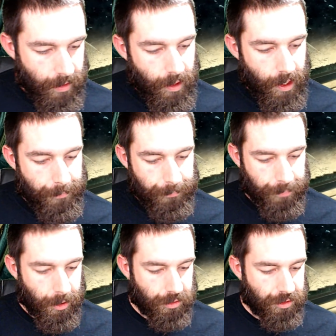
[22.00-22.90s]
I
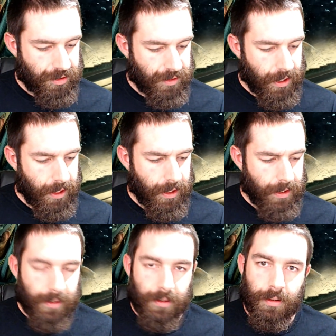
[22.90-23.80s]
purchased
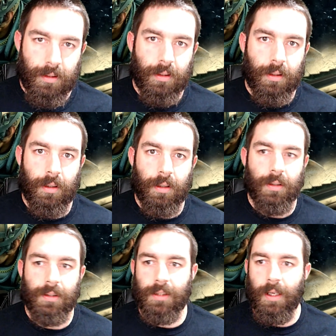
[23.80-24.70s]
a
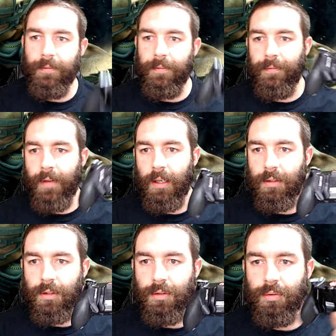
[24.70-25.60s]
Scuf Vantage
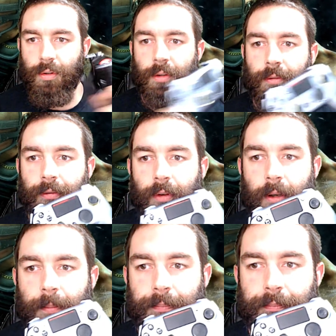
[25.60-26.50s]
controller
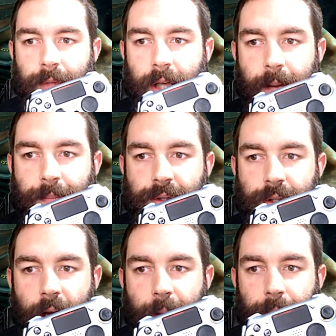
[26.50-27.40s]
from GameStop